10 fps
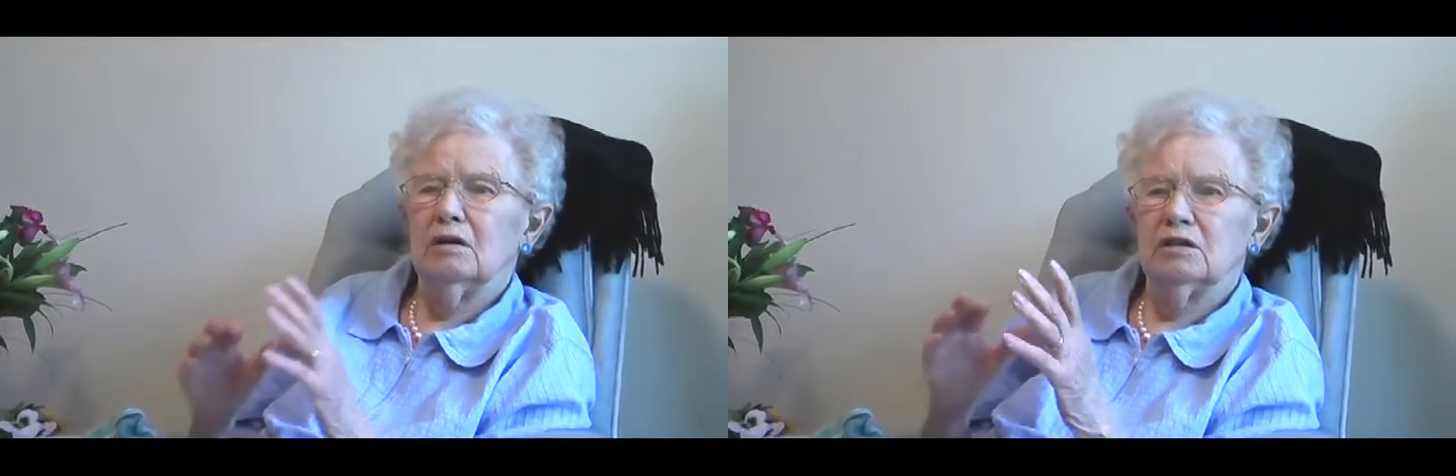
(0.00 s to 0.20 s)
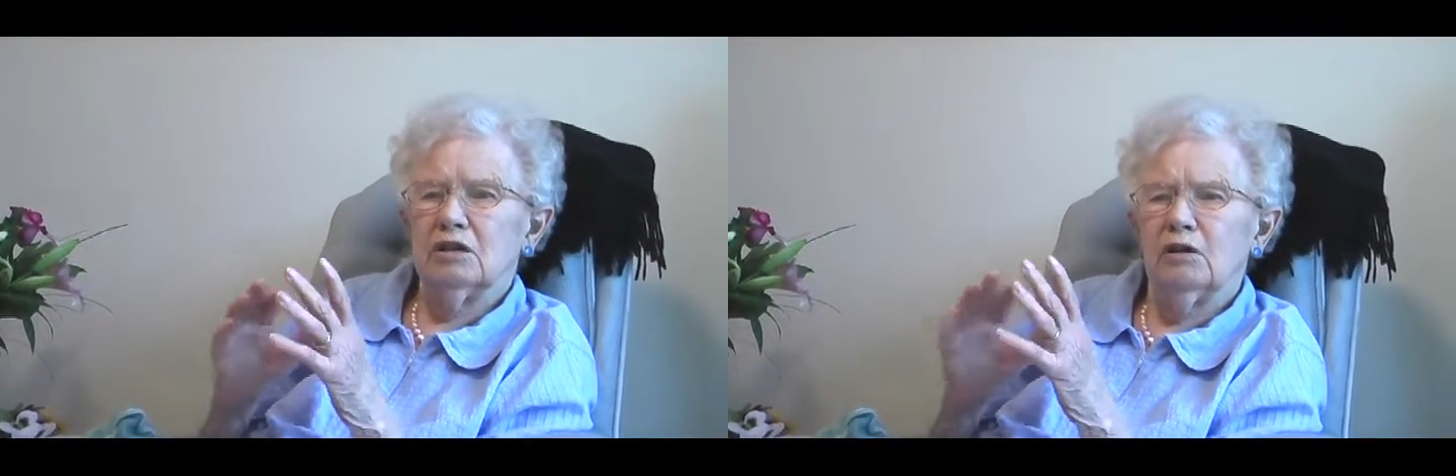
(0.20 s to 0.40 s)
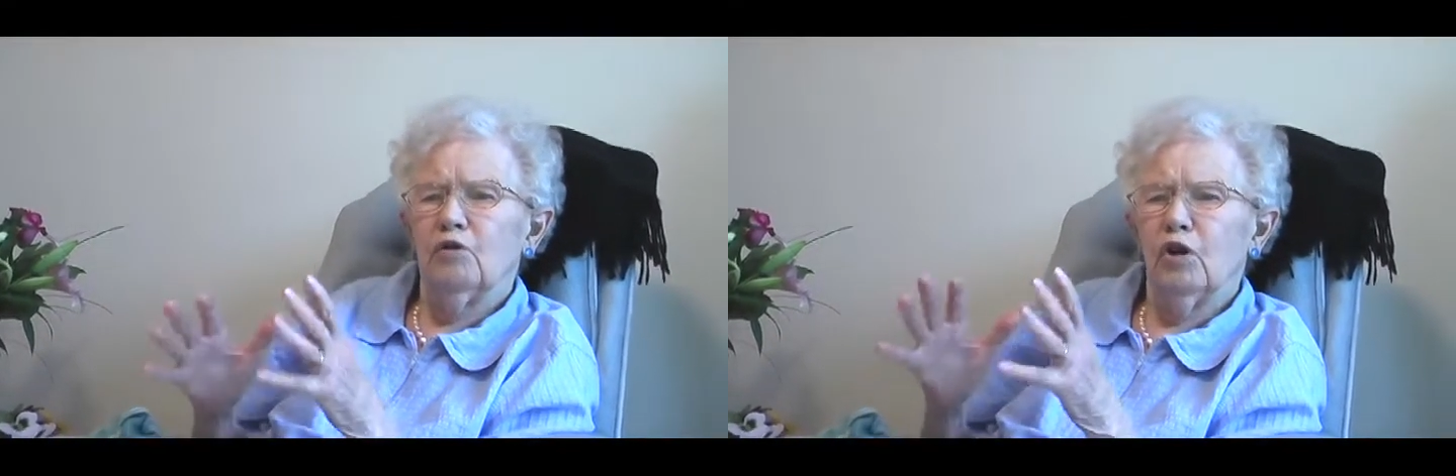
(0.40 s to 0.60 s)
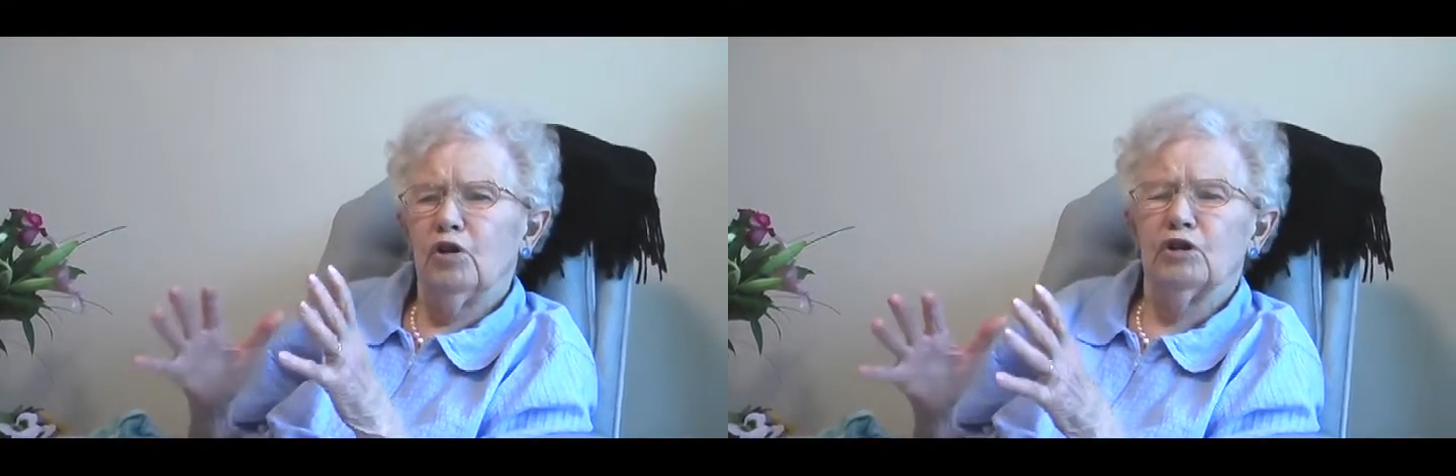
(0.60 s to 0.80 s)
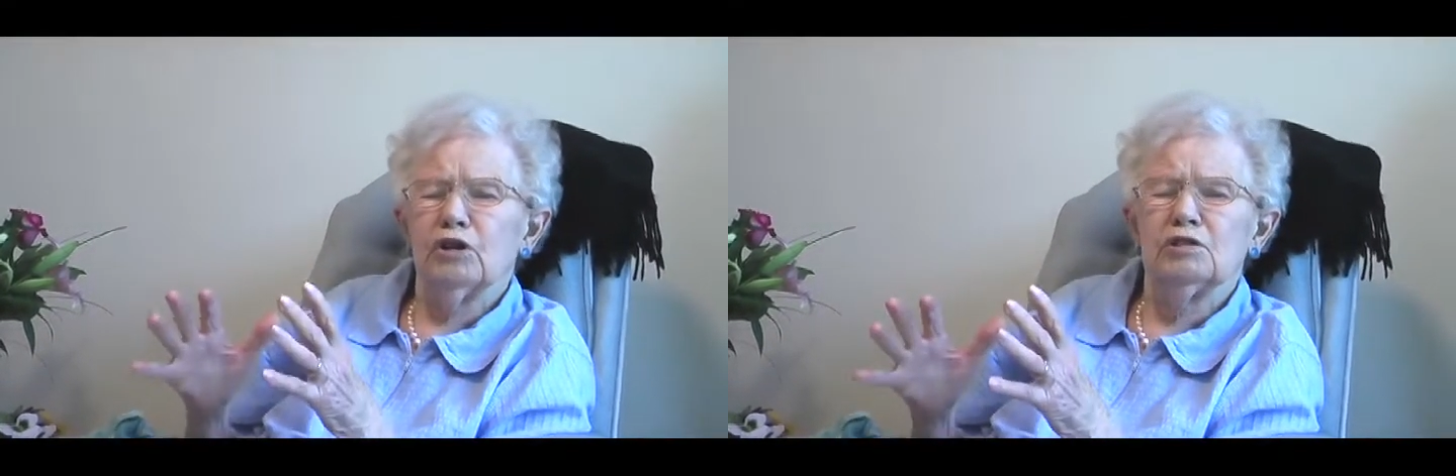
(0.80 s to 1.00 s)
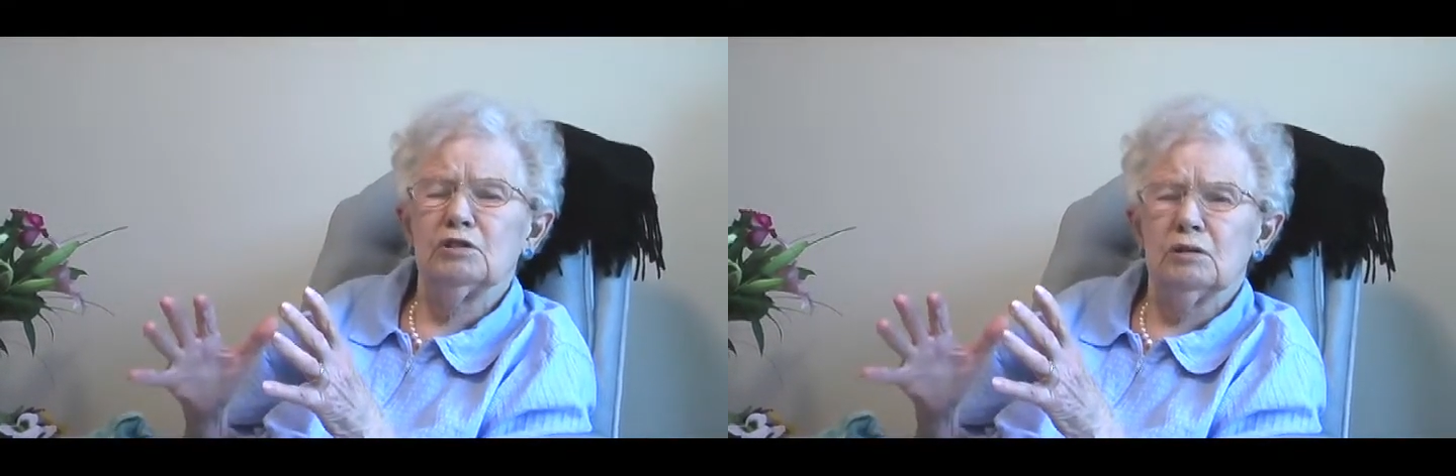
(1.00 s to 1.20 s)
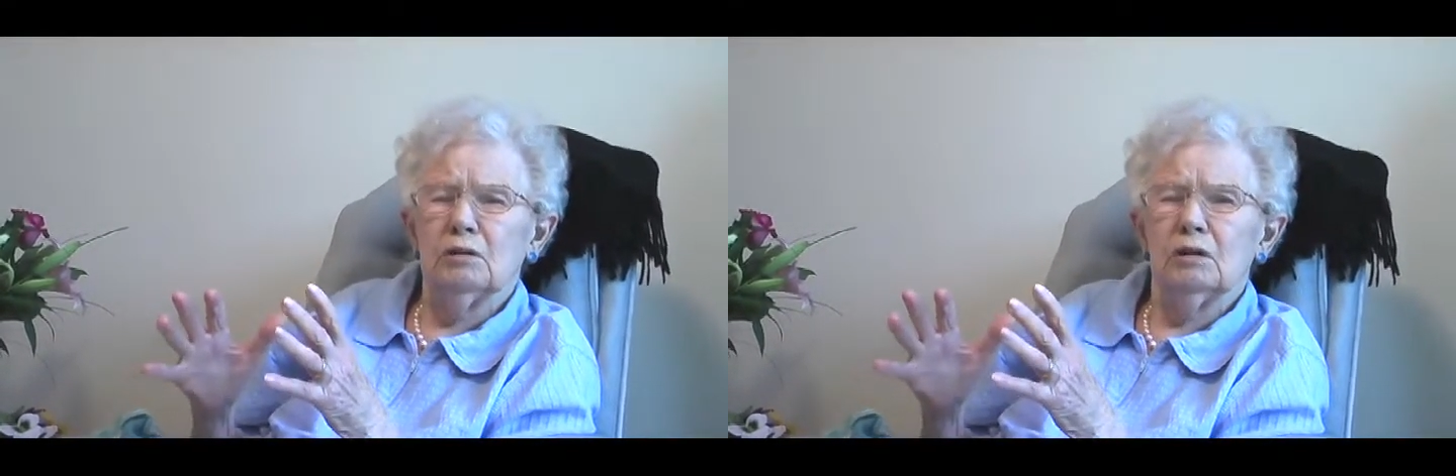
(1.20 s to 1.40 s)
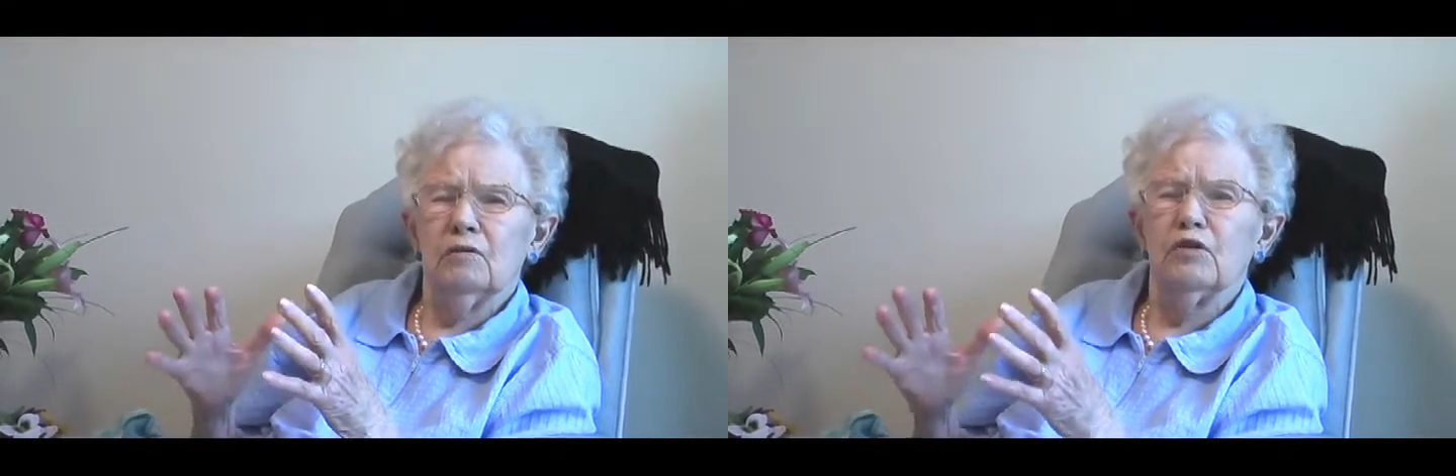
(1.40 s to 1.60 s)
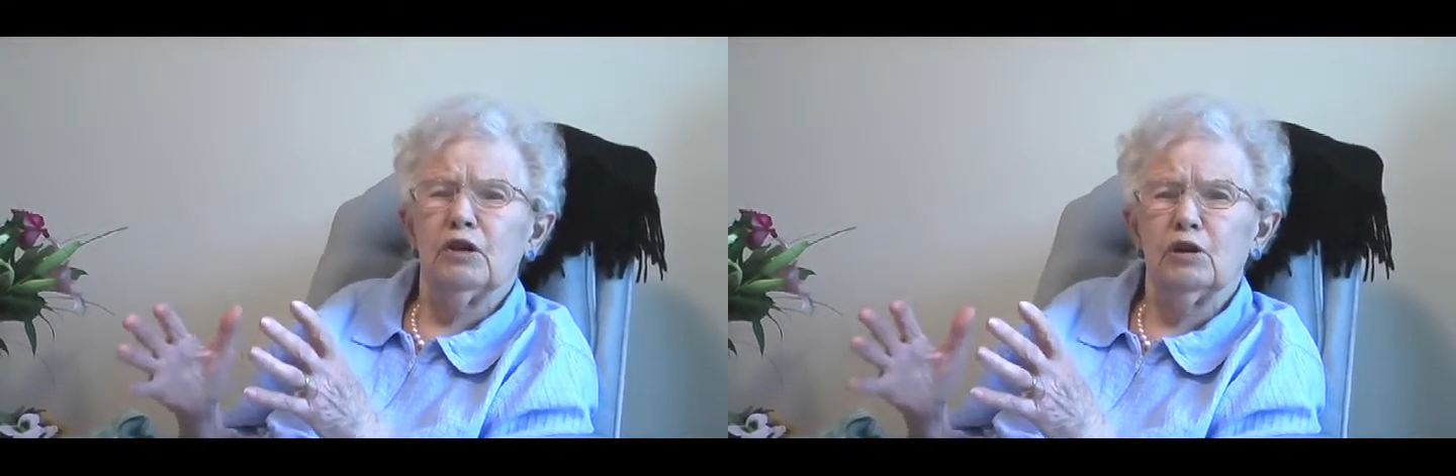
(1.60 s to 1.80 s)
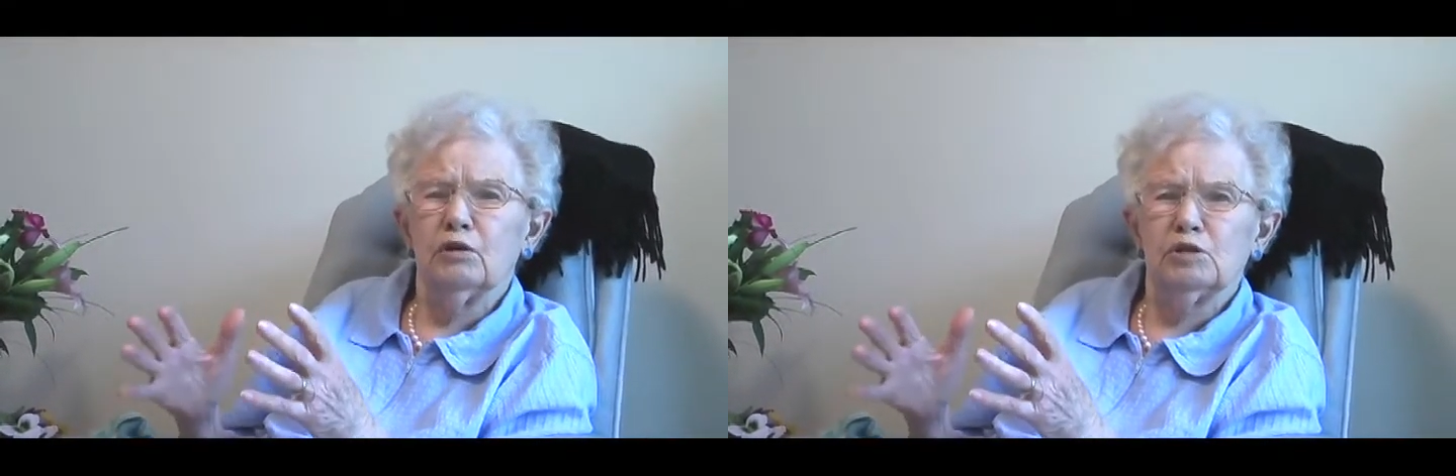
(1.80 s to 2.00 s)
give all the kids a
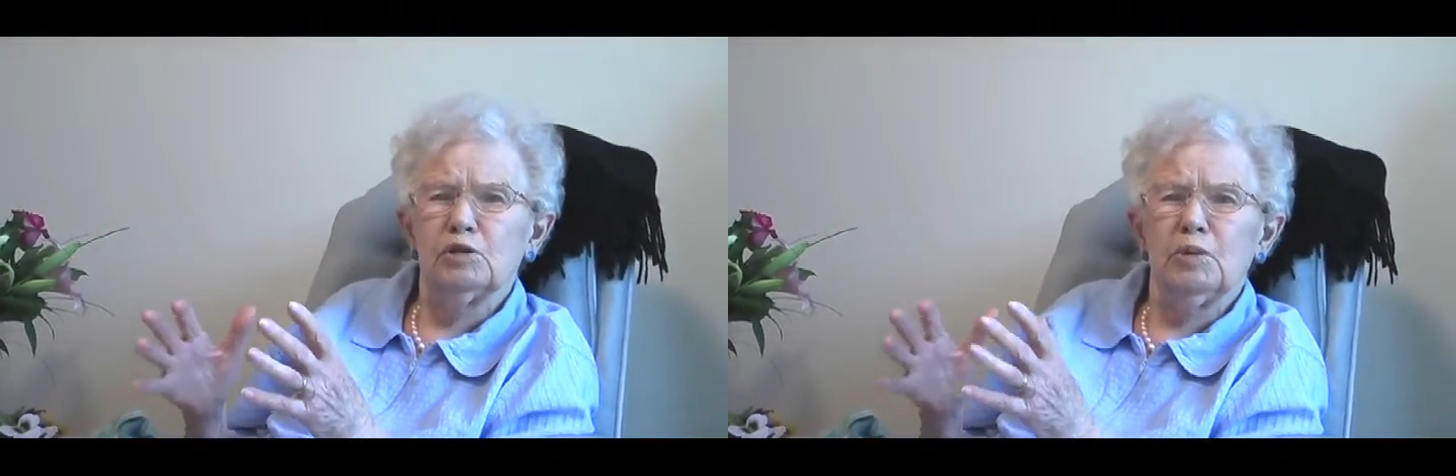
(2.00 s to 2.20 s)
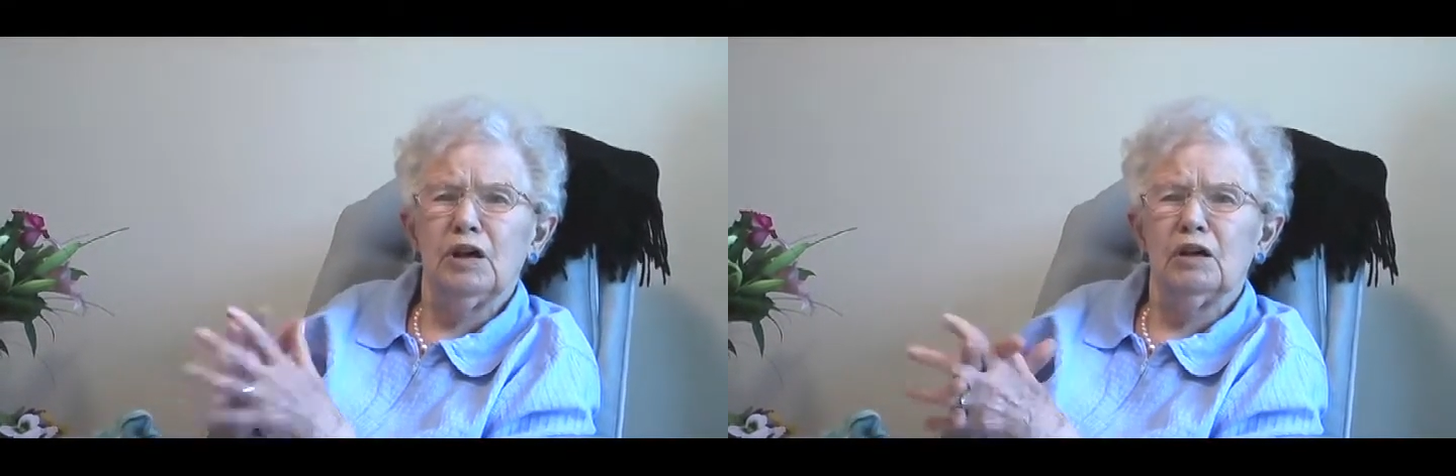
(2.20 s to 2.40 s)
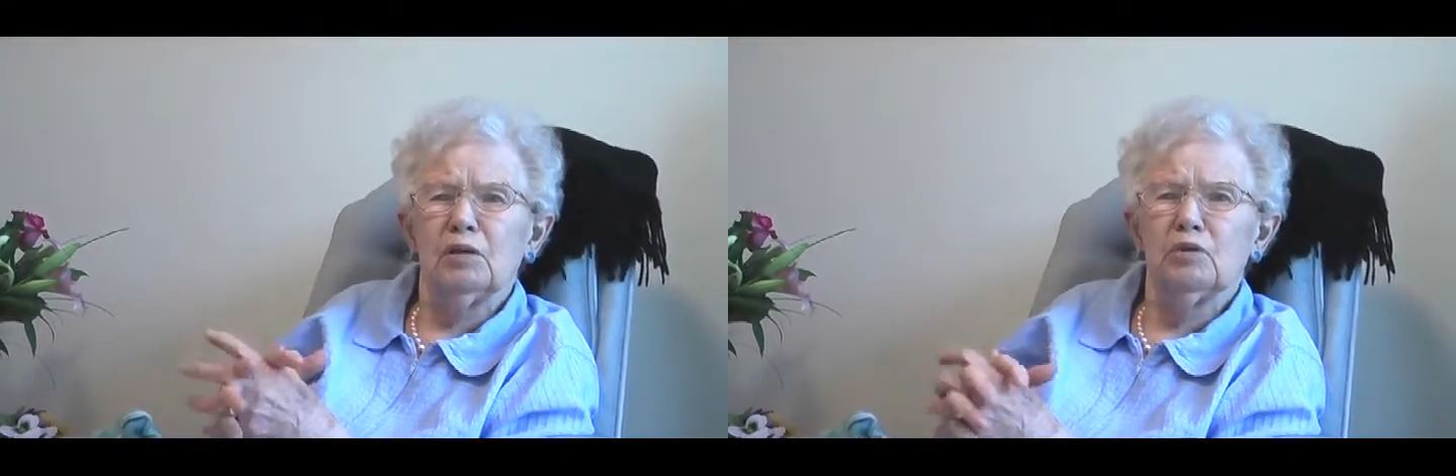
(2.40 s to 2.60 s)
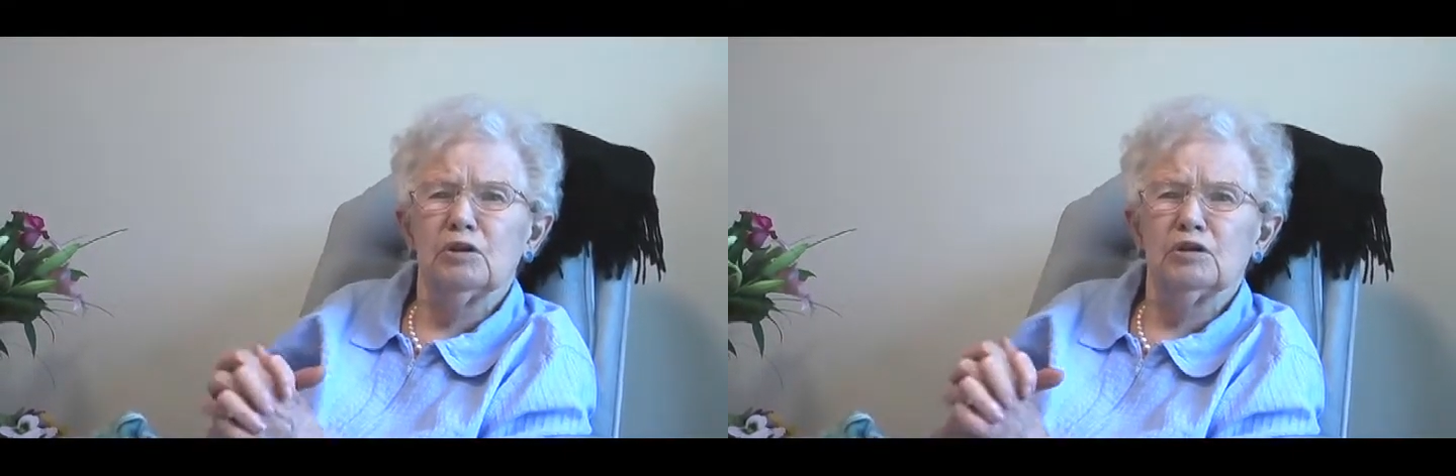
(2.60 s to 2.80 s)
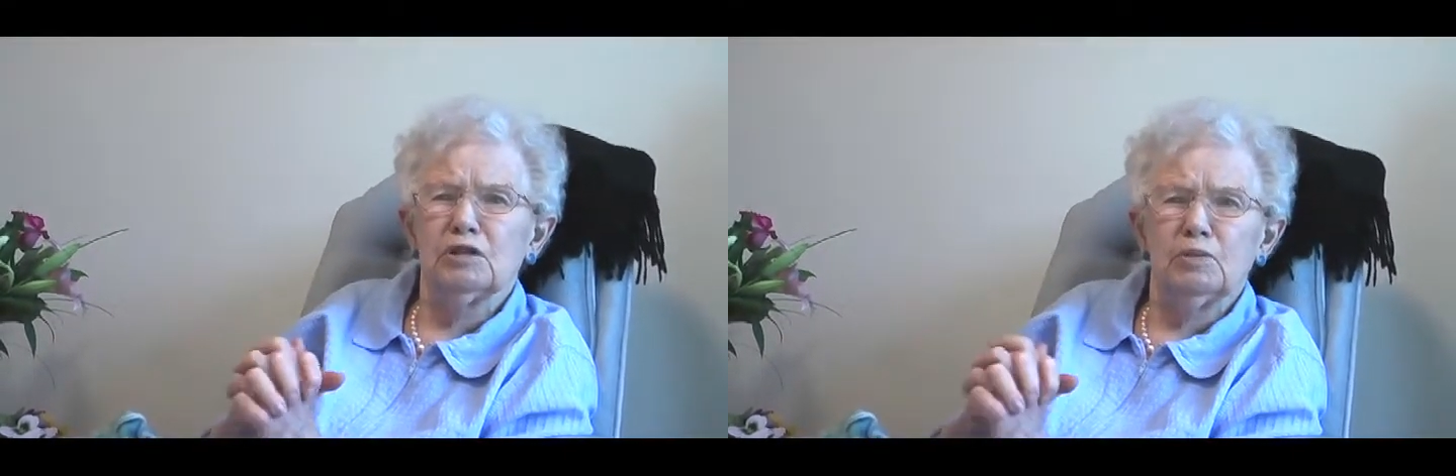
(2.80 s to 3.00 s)
fairly good spanking because they